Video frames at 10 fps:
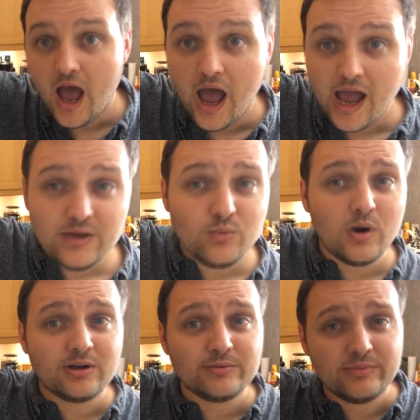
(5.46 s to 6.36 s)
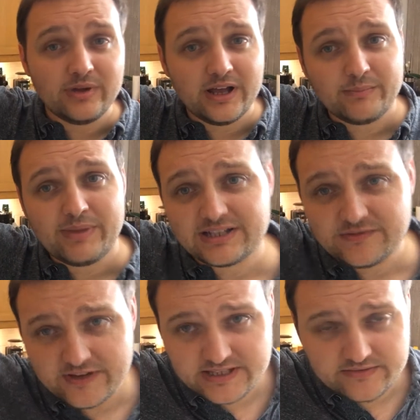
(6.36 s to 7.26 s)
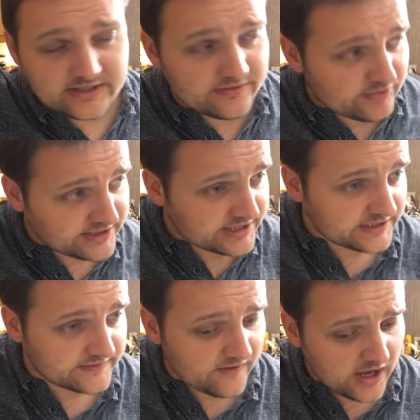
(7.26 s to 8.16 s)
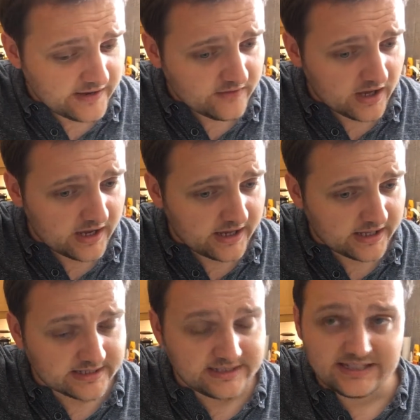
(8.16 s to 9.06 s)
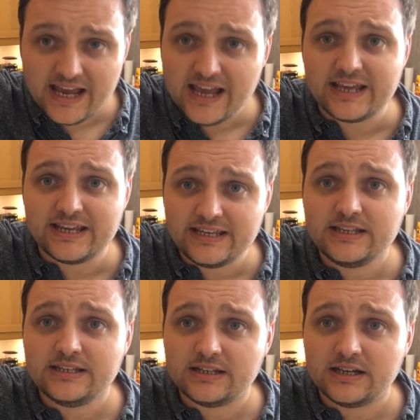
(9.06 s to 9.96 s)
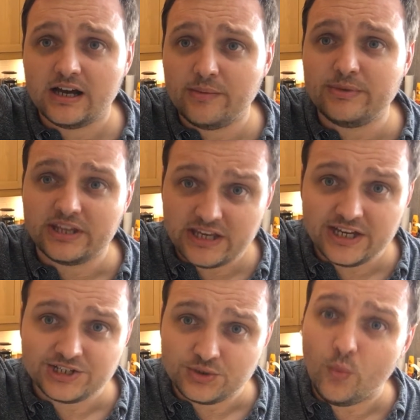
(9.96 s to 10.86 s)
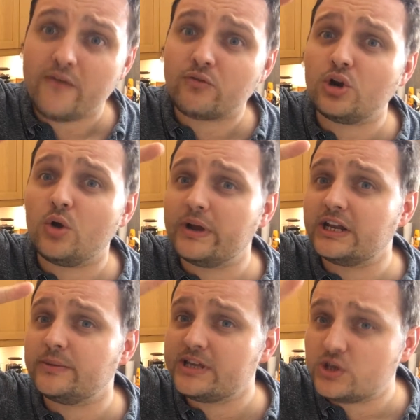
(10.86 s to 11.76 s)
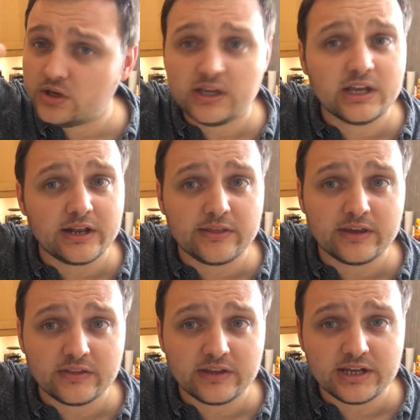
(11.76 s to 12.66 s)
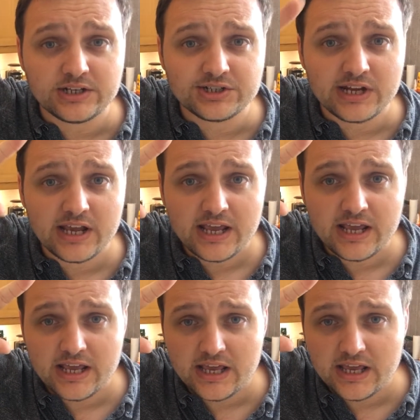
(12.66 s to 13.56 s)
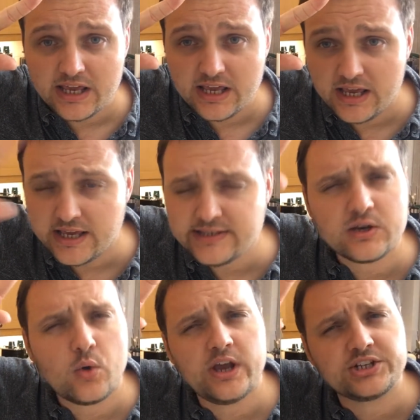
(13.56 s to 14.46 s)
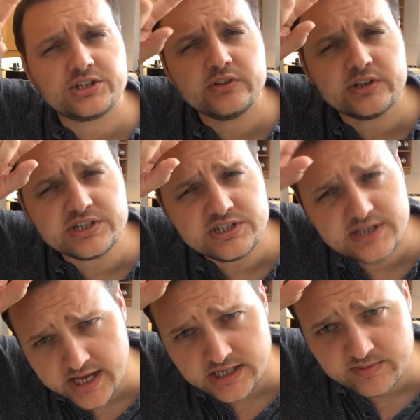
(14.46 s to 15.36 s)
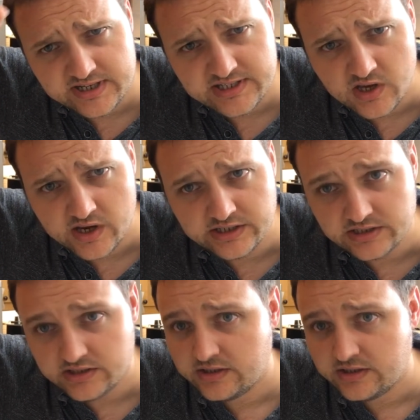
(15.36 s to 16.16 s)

Hey, welcome back to Festivity 365. Today, I'm in the kitchen. Whether or not we're going to be cooking anything in the kitchen is a question that is yet to be decided.